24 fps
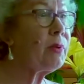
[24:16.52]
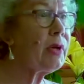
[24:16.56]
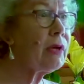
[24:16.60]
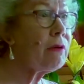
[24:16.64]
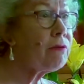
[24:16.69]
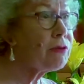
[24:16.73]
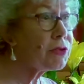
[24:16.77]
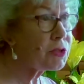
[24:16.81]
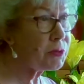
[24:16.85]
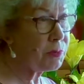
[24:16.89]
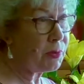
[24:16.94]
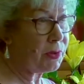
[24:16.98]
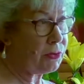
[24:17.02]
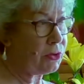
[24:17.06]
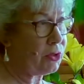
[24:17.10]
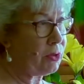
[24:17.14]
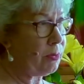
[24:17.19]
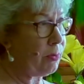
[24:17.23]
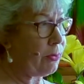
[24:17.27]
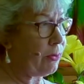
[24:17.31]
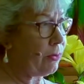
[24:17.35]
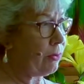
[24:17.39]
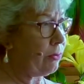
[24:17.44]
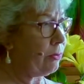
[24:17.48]
be
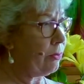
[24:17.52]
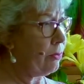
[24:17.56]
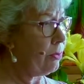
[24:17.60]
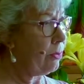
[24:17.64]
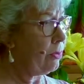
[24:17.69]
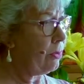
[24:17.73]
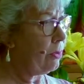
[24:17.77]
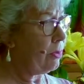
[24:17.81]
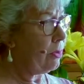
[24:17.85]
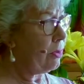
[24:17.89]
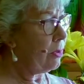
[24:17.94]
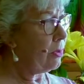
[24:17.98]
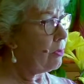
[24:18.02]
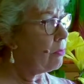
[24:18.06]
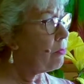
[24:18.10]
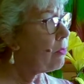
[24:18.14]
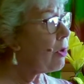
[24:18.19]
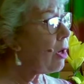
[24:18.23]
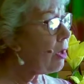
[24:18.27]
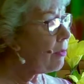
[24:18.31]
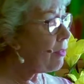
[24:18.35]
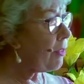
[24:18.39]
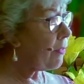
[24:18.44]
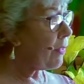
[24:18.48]
responsible,
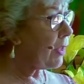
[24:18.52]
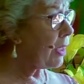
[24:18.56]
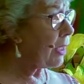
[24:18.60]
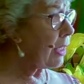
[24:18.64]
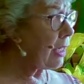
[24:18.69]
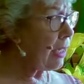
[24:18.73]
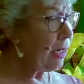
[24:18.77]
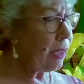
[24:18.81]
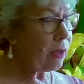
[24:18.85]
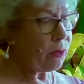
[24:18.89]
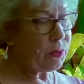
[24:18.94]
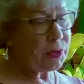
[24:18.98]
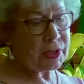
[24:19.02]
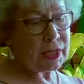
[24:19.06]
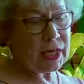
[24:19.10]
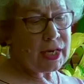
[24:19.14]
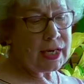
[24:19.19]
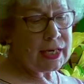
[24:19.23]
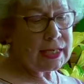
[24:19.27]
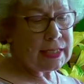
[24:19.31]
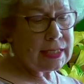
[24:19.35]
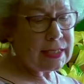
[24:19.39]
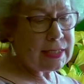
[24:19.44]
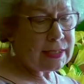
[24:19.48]
rather than killing with
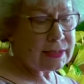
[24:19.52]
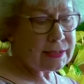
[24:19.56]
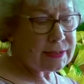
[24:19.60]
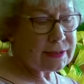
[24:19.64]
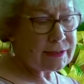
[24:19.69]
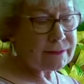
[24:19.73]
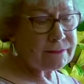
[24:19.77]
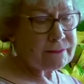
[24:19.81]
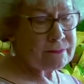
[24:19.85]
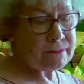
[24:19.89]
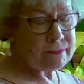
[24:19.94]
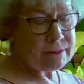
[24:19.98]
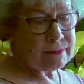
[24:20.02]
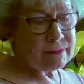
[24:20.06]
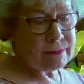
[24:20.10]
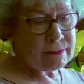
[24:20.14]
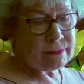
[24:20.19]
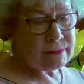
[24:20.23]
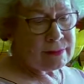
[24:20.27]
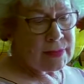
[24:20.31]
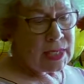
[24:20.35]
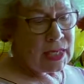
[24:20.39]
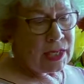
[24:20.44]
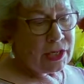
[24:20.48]
kindness.
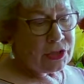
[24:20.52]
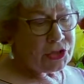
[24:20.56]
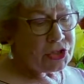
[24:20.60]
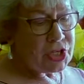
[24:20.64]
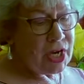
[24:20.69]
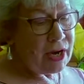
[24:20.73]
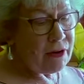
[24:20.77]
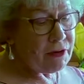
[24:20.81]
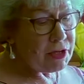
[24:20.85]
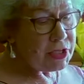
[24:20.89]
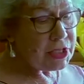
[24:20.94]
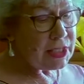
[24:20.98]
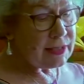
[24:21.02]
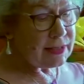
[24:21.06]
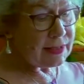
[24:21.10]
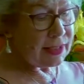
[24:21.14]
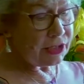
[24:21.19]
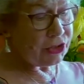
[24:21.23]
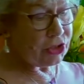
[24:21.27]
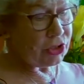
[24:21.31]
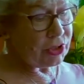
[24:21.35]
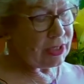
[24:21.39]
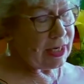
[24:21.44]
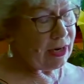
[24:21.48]
Charities
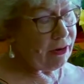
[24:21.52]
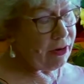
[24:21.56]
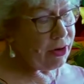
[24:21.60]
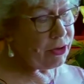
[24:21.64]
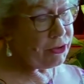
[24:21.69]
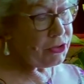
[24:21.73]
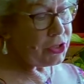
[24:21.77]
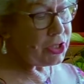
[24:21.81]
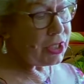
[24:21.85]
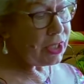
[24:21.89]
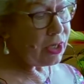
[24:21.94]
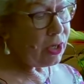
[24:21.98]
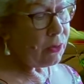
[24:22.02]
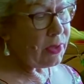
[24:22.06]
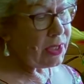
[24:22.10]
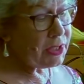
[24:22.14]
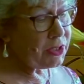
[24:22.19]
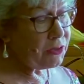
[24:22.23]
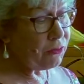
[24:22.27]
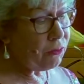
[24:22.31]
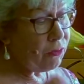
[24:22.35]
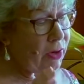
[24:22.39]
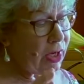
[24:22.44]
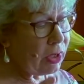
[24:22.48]
such as our own
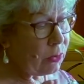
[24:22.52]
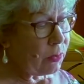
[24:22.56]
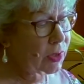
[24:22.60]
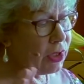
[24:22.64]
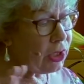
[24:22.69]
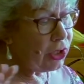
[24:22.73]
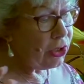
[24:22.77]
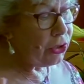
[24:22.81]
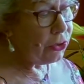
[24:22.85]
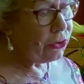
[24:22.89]
TOS frequently